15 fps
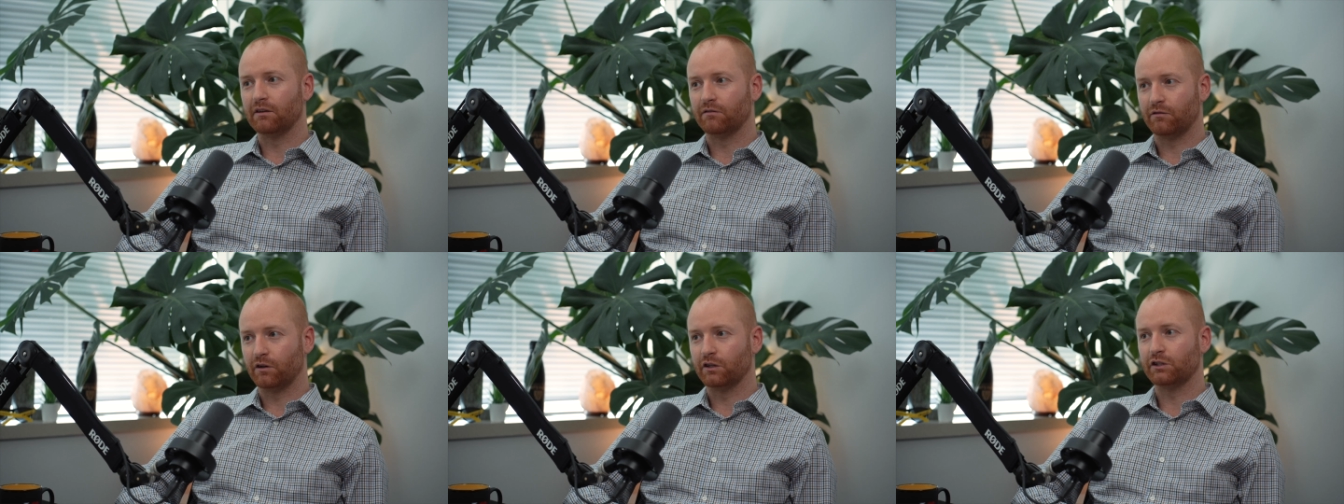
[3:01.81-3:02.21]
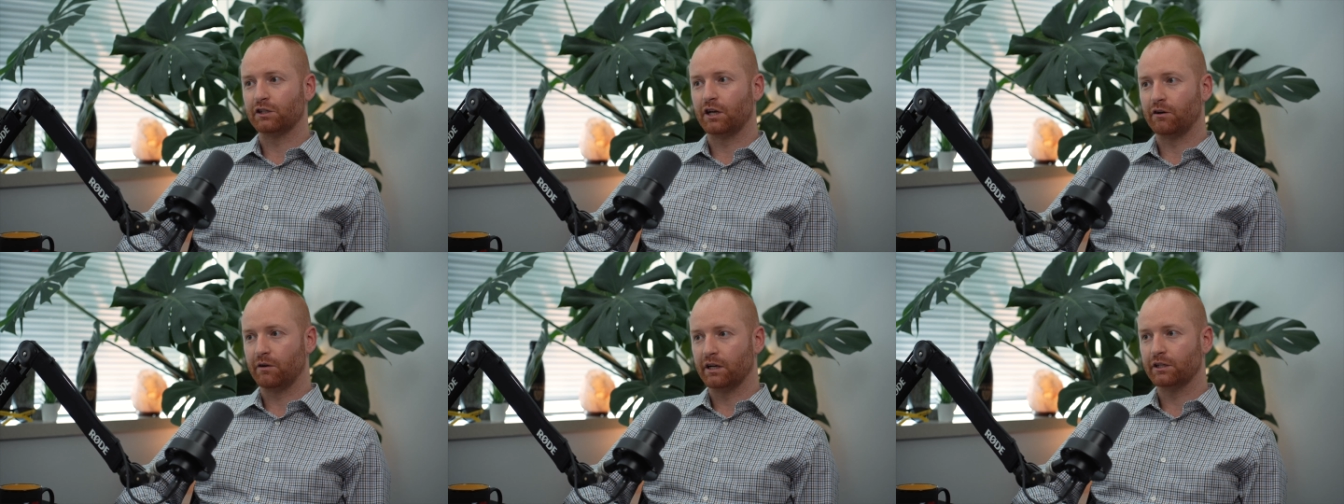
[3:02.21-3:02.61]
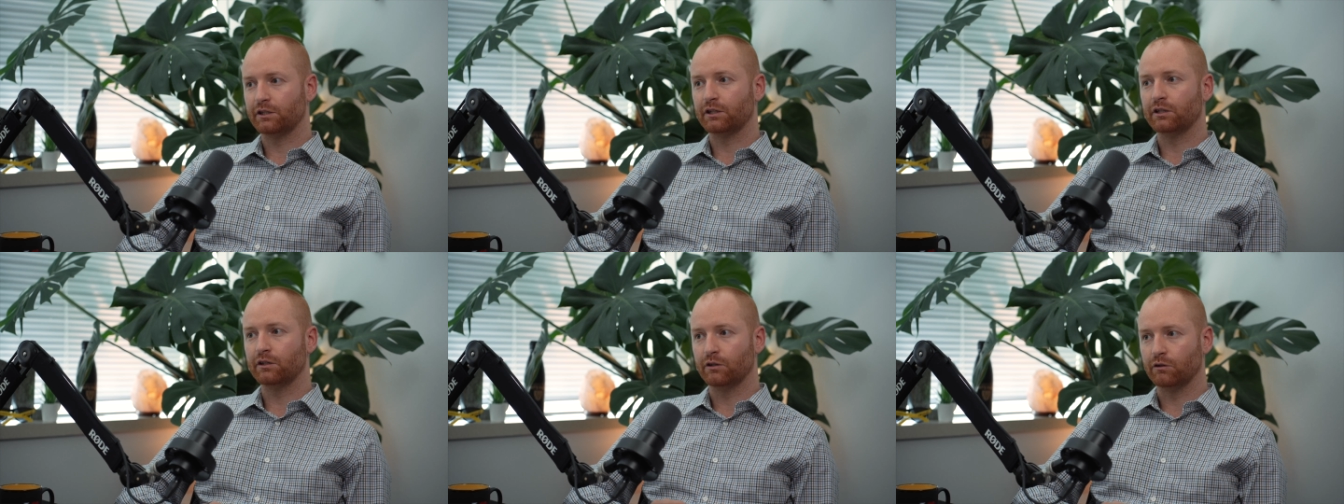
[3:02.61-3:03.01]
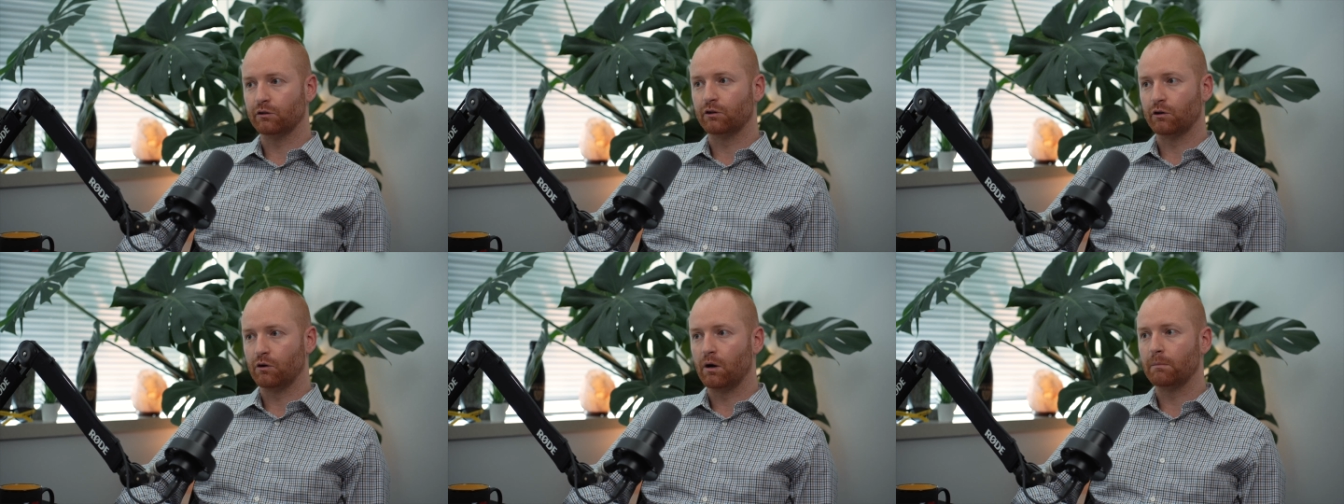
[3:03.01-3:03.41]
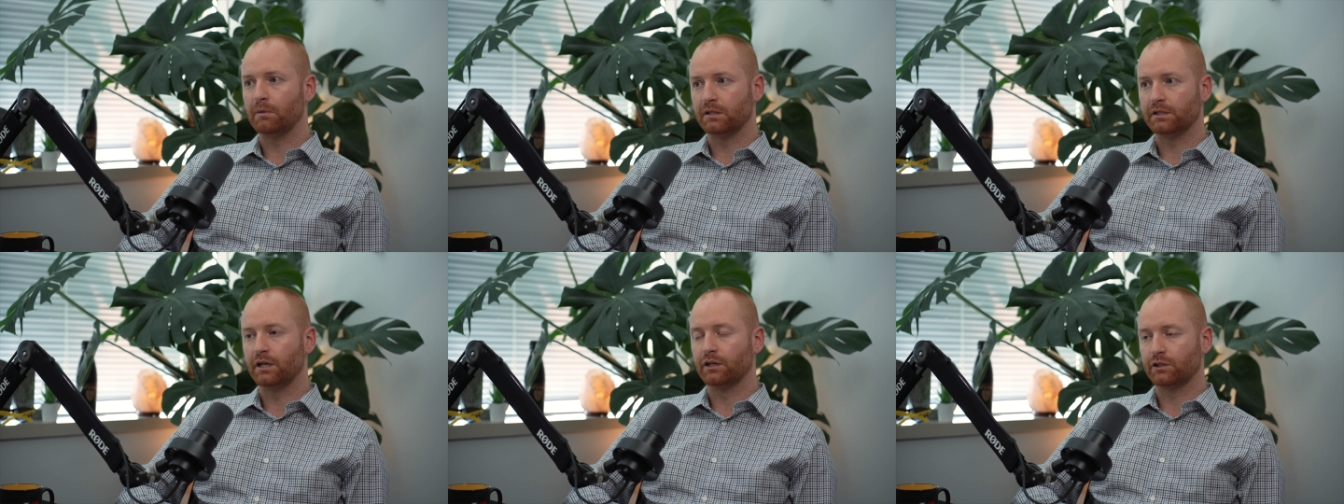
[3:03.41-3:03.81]
the first generation who grew up
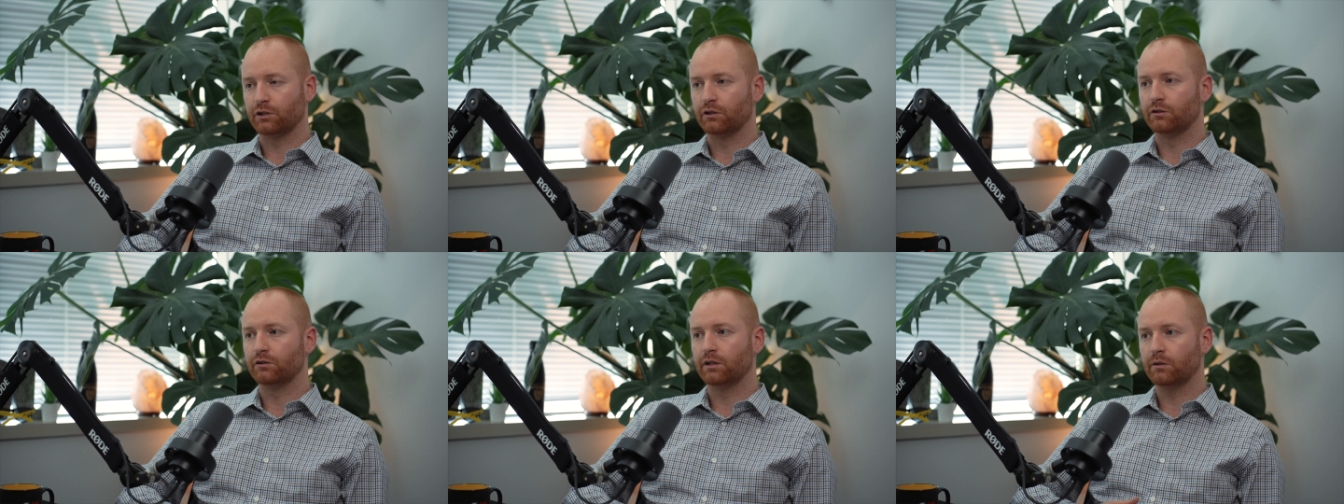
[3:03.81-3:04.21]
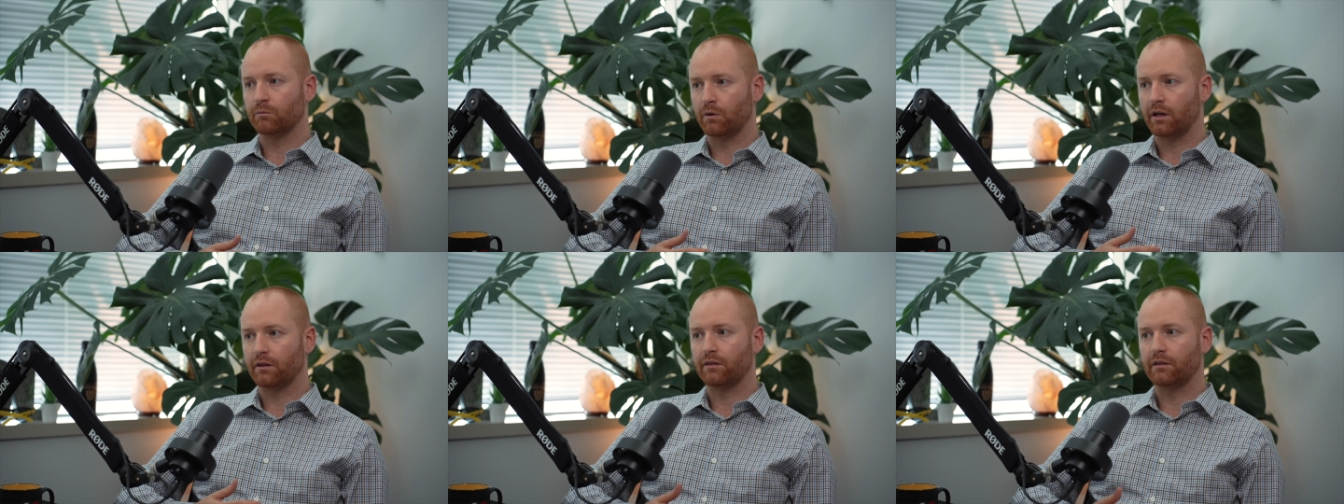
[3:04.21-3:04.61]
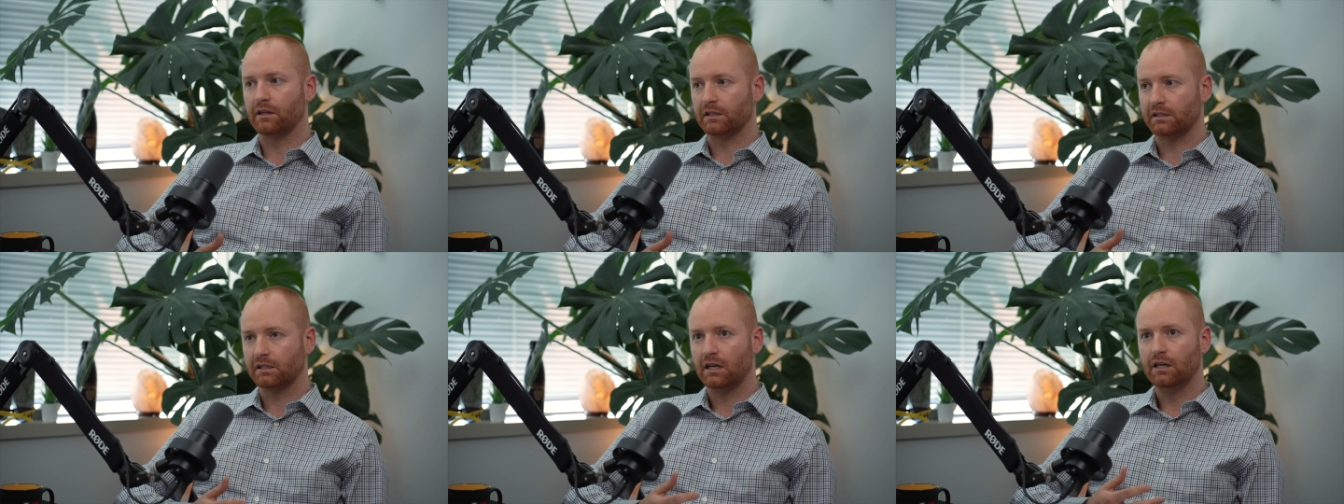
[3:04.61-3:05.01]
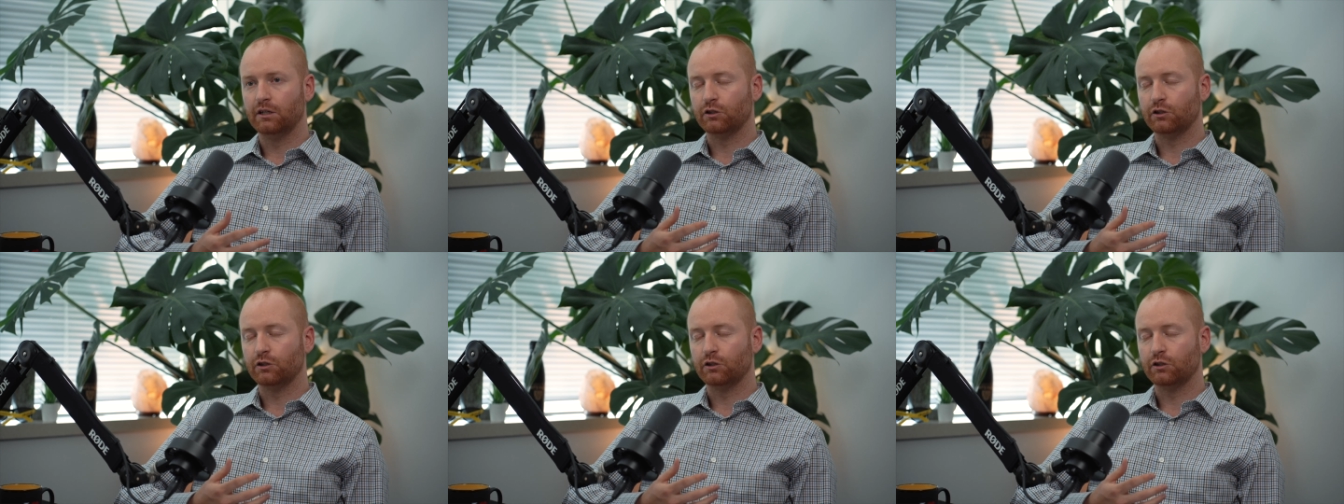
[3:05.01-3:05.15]
as young children with this